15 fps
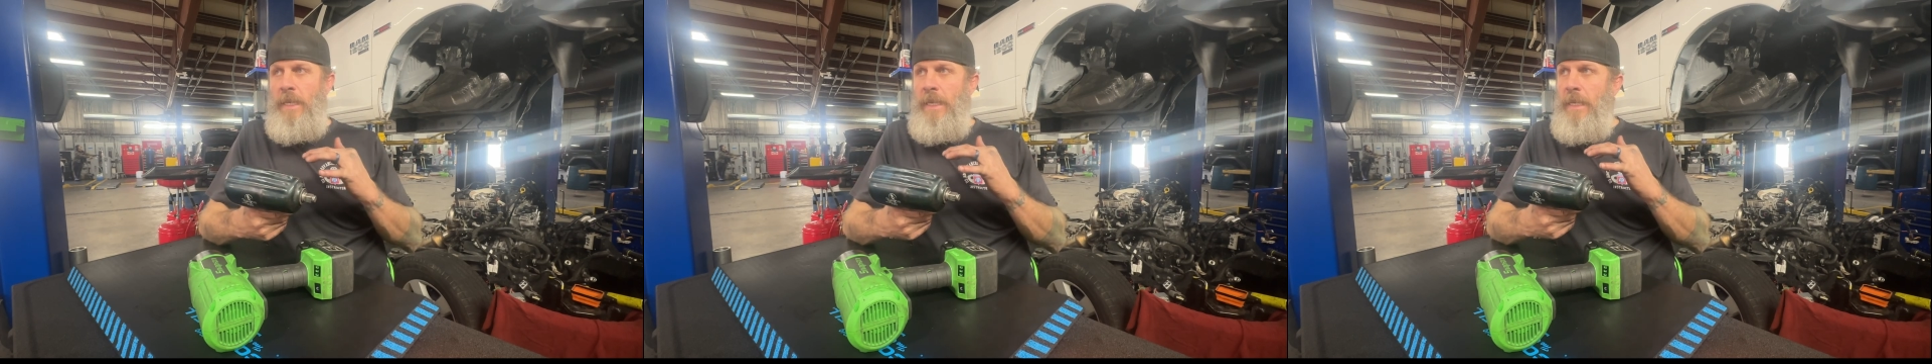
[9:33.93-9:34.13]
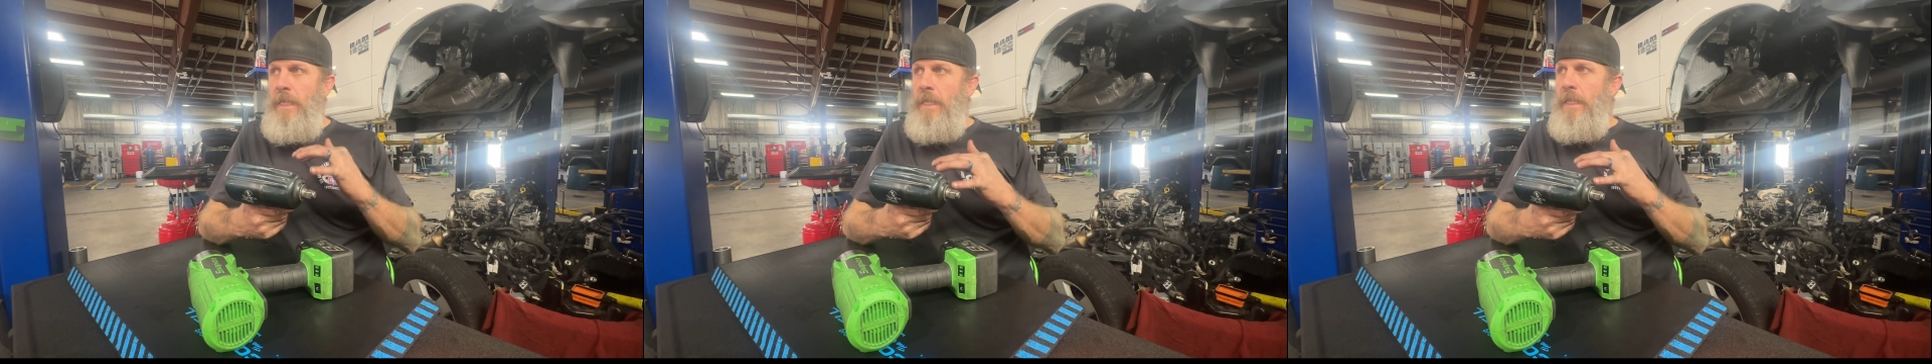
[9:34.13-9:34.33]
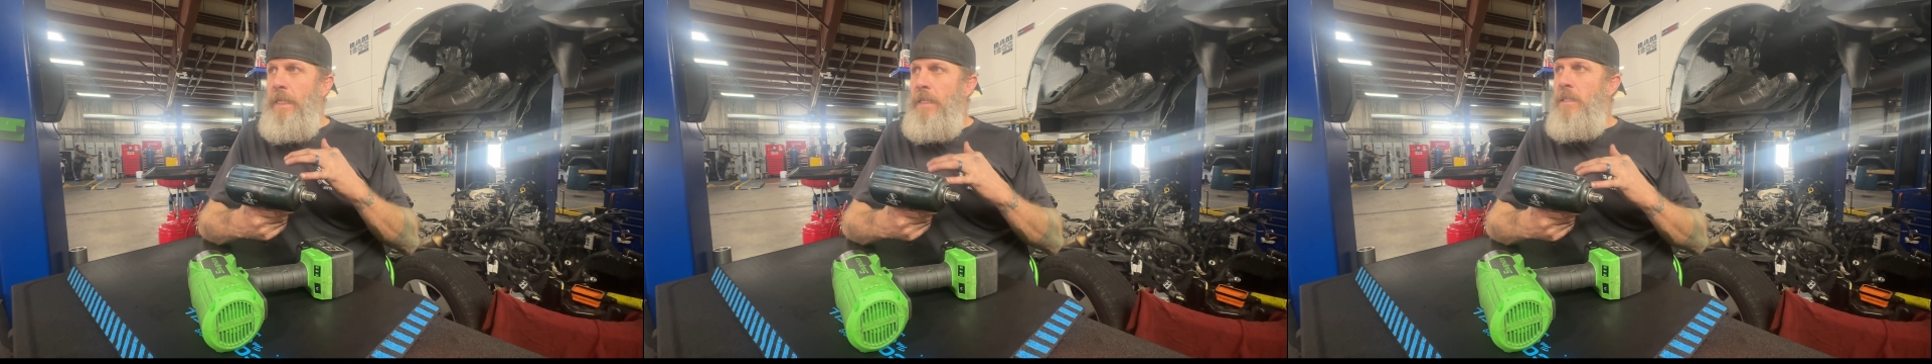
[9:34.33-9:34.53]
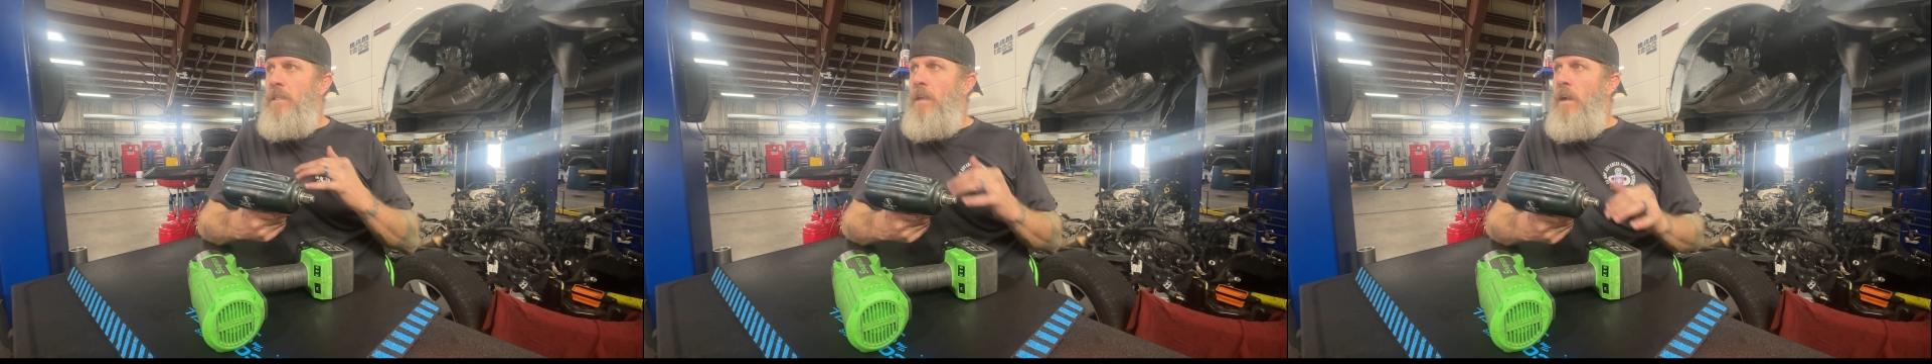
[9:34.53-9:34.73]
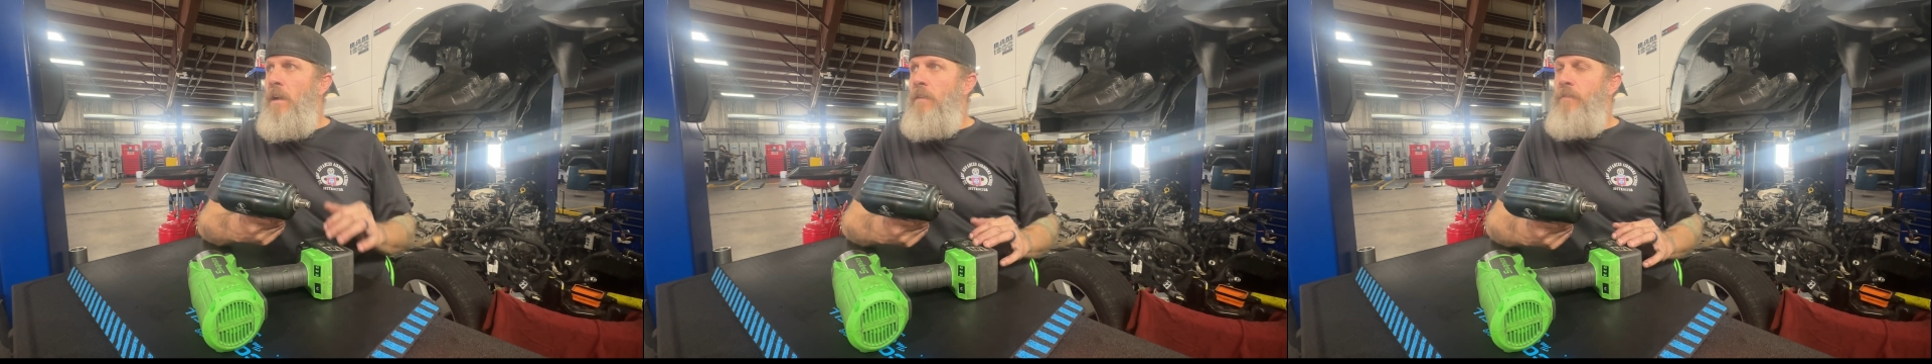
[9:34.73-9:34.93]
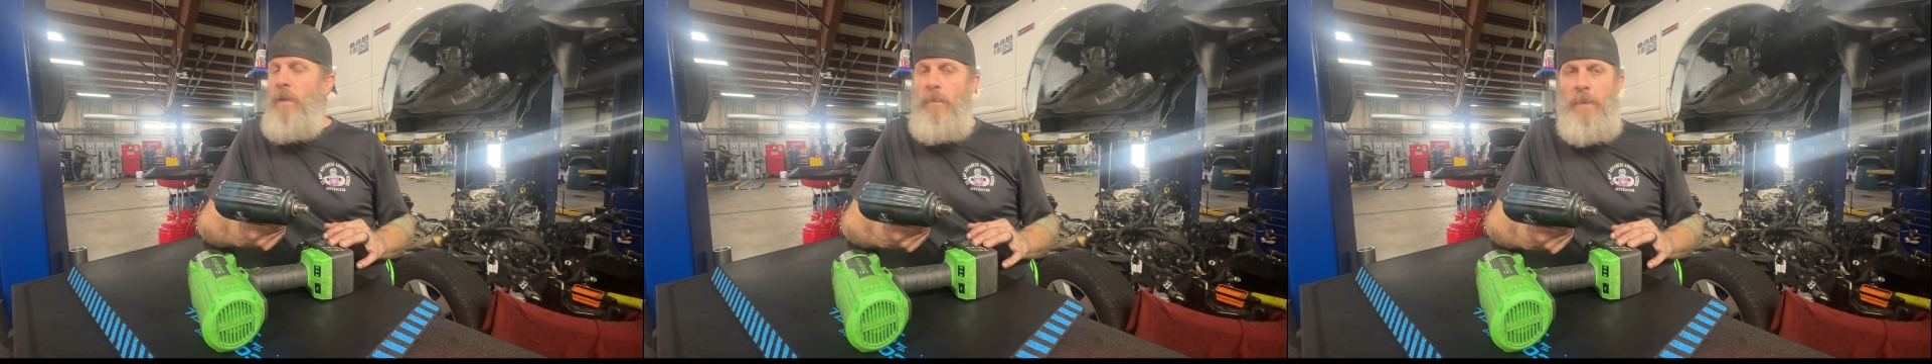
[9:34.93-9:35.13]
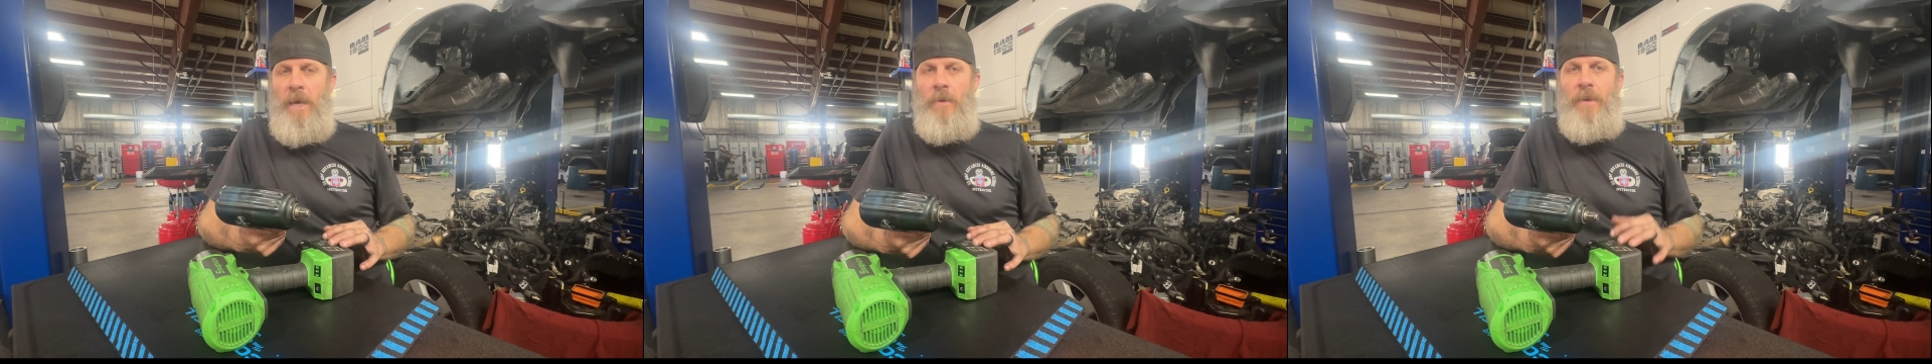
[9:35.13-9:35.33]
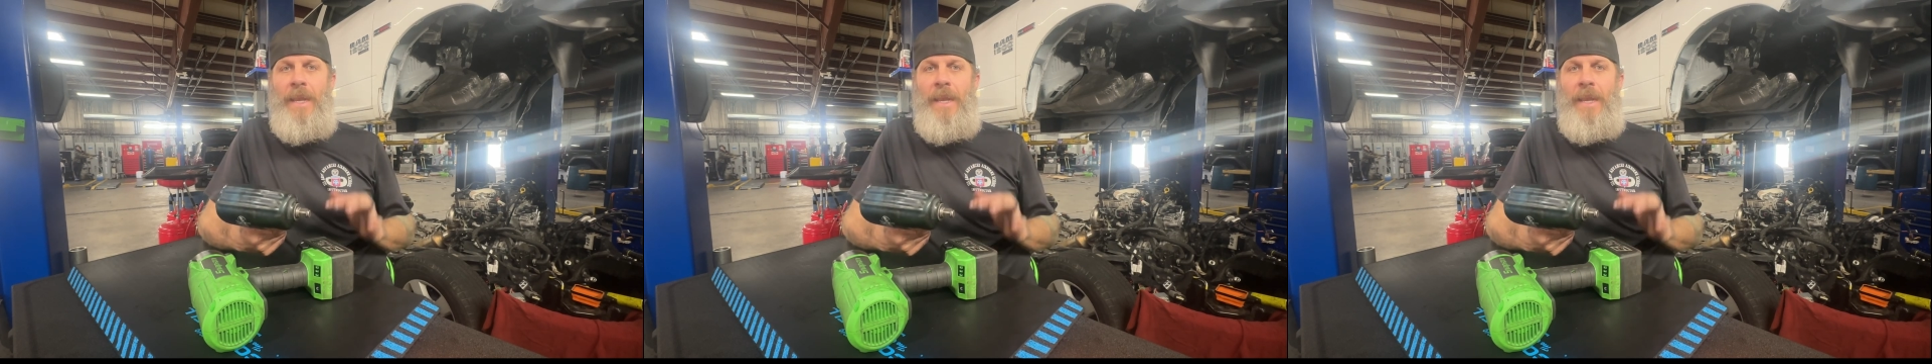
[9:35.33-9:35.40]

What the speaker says: It gets off about